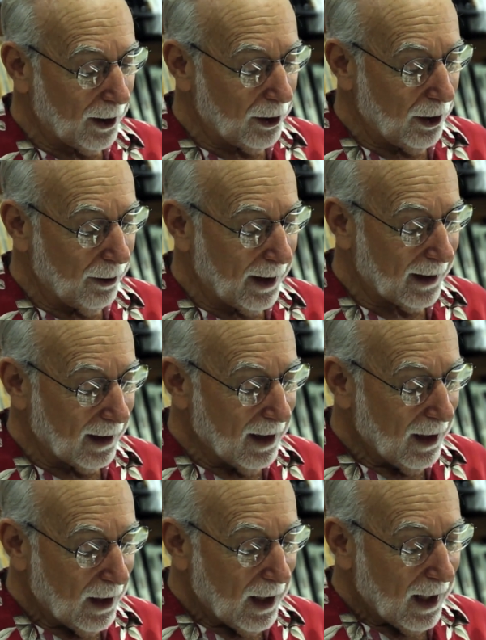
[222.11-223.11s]
to do it.
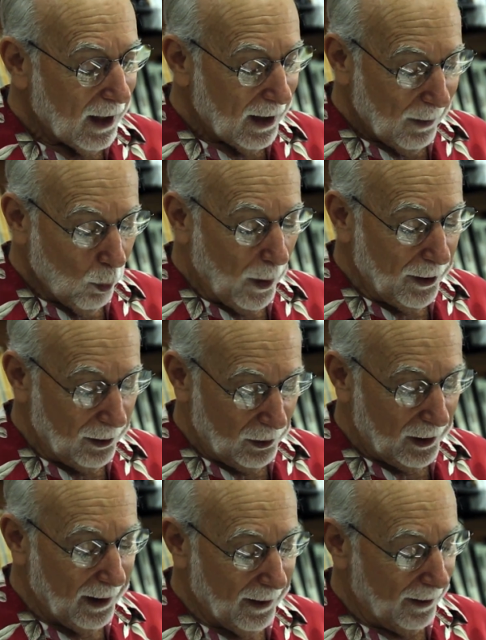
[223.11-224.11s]
When you
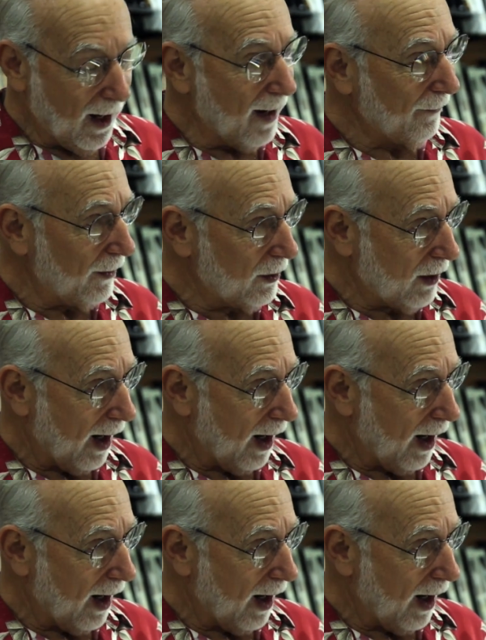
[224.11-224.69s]
see the knife is